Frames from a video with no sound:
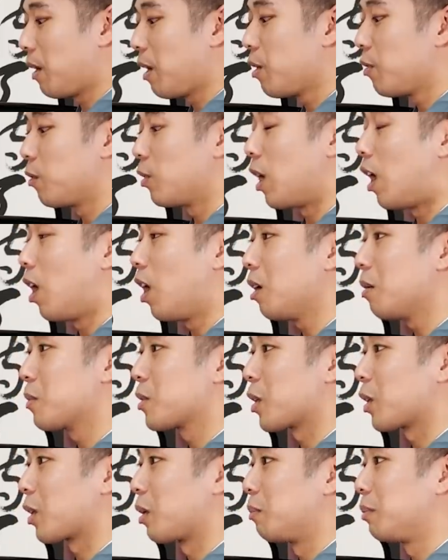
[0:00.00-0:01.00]
My
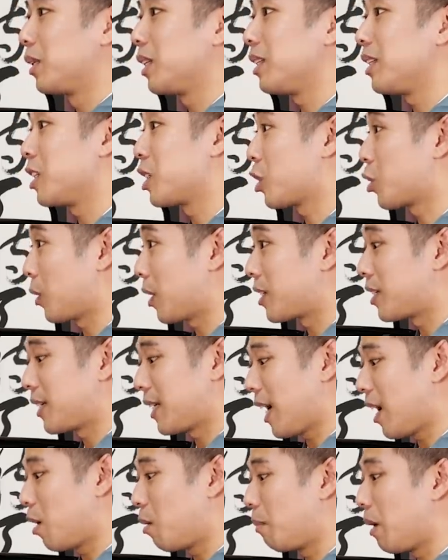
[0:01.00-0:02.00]
arms are completely
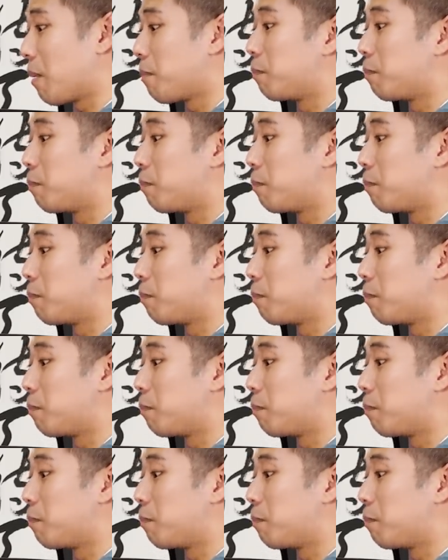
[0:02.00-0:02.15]
stretched out. My